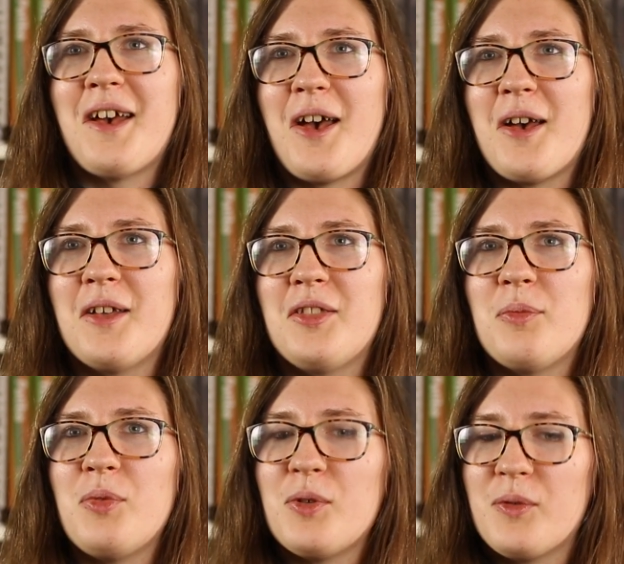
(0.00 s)

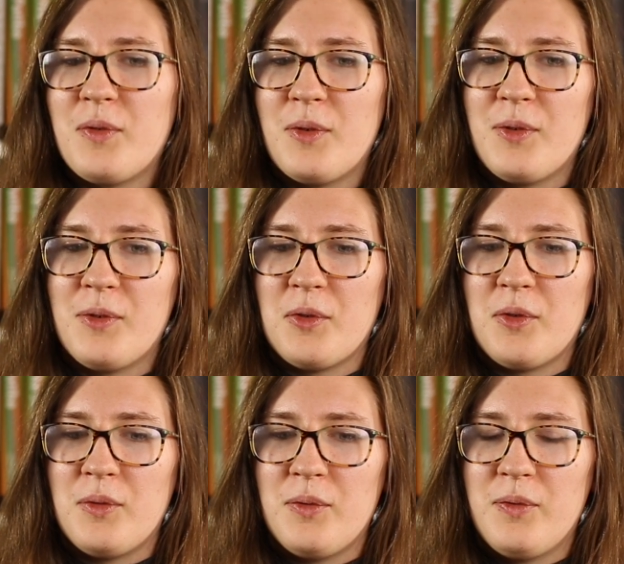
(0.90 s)
the beautiful sort
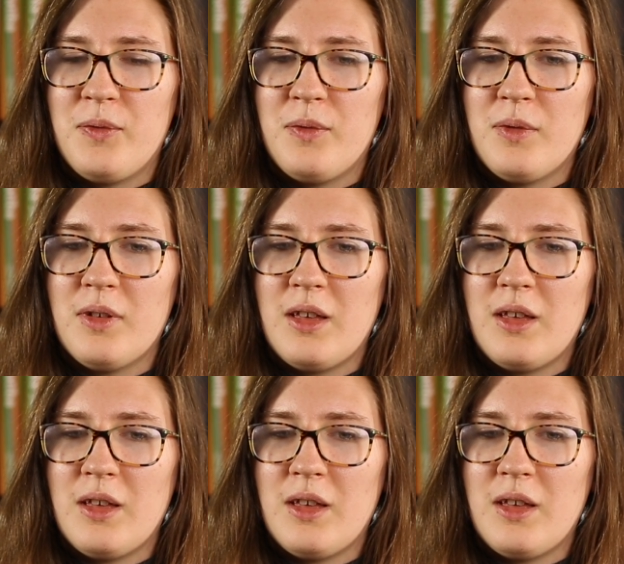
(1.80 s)
of